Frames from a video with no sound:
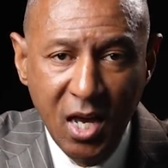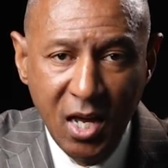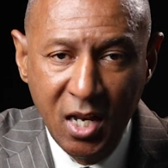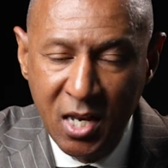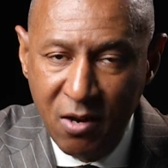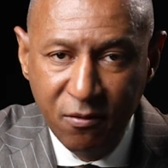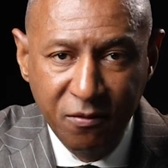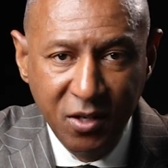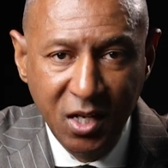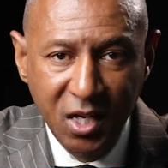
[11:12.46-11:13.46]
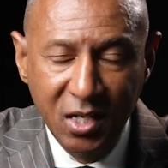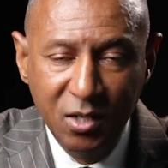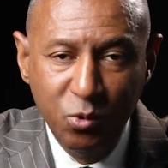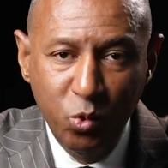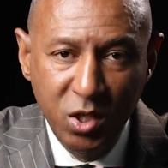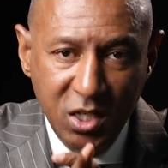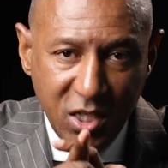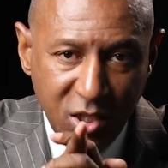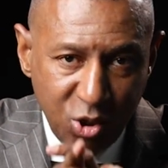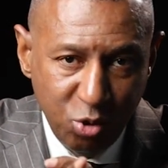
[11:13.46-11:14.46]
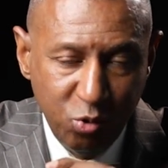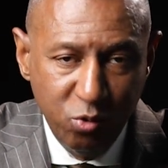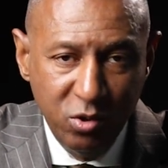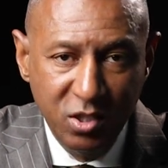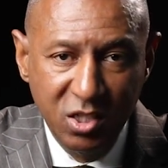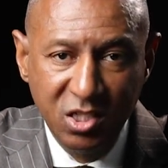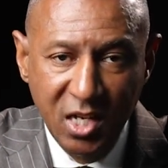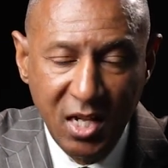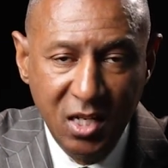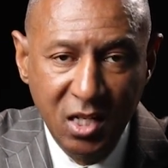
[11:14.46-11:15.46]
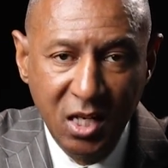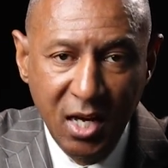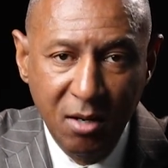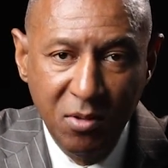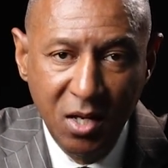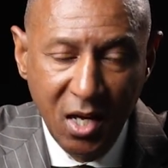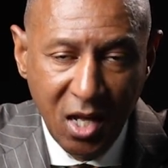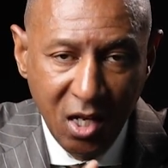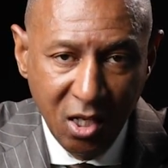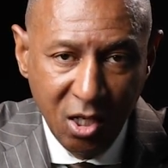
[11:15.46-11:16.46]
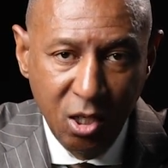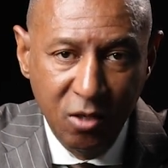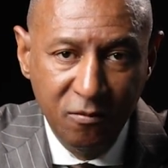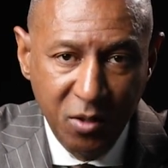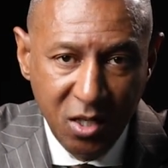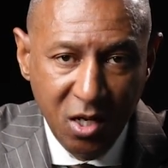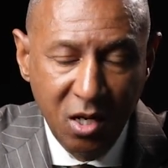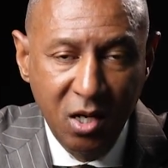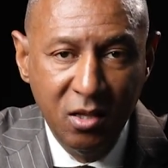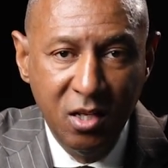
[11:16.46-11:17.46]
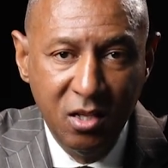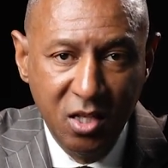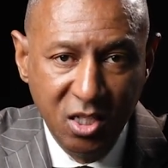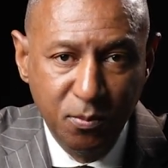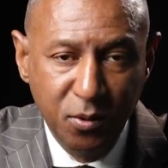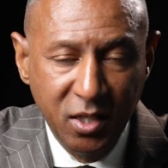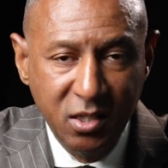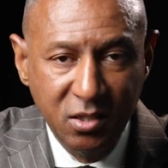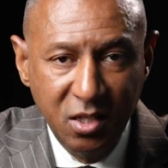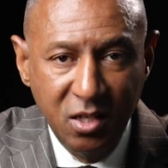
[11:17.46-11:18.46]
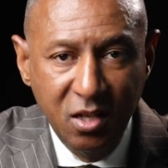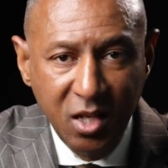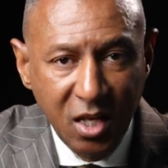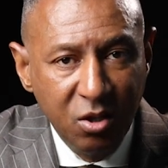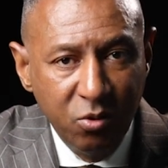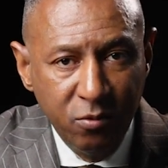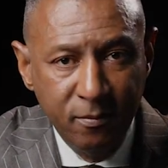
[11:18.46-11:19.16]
And never forget, we need you to stand in the gap and love beyond this place. Thank you.